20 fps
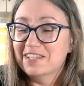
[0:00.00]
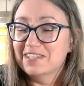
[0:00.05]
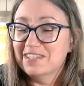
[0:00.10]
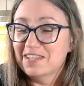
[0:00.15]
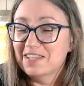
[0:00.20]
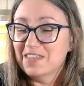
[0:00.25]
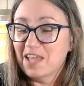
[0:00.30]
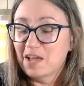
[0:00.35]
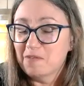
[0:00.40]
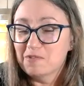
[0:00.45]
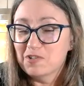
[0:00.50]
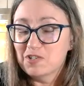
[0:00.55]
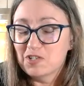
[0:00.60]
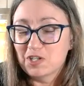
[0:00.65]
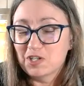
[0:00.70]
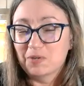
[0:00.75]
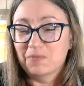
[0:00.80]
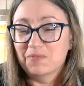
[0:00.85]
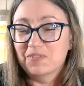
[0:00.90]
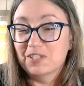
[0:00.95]
said that was
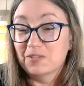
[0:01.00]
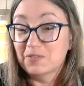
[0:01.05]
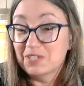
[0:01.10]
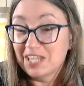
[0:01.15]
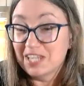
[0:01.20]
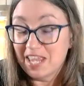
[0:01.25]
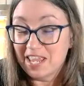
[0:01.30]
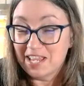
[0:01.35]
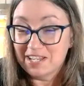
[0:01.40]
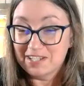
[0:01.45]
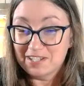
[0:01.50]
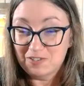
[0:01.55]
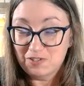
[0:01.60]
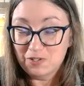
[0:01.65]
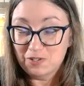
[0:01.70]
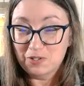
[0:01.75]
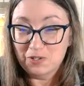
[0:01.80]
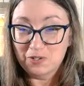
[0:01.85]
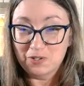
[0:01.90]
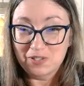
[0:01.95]
you. So Anne, did you
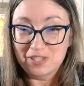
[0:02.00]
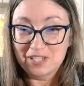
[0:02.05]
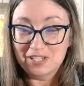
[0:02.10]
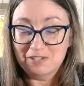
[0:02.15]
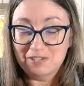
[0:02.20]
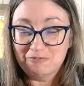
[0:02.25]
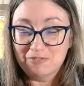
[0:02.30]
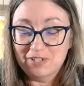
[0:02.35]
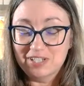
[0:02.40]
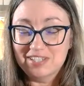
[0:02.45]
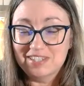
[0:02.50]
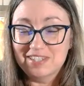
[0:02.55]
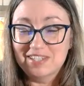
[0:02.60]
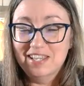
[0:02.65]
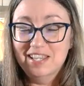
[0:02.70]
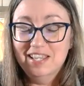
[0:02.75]
Google the difference?